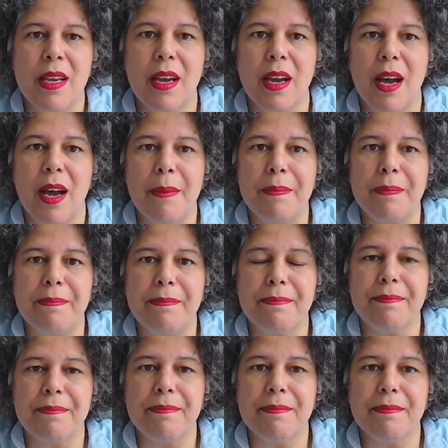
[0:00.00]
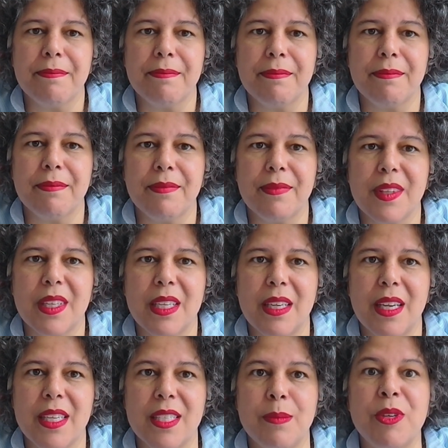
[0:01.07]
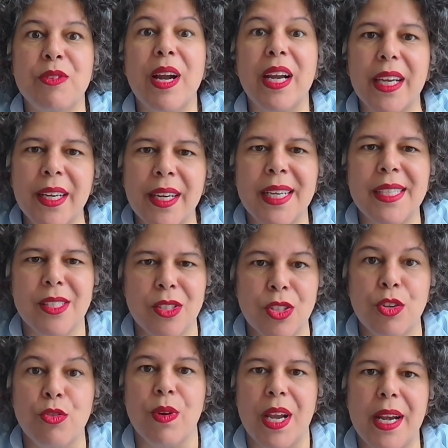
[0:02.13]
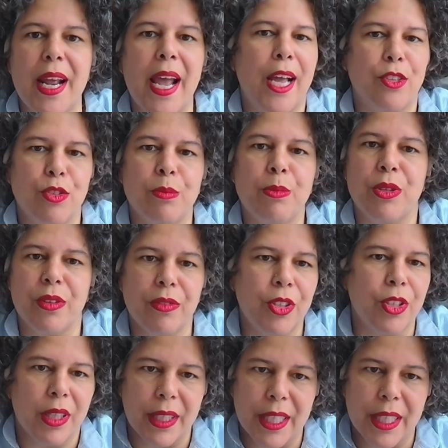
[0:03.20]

has been recognized as a great attribute of good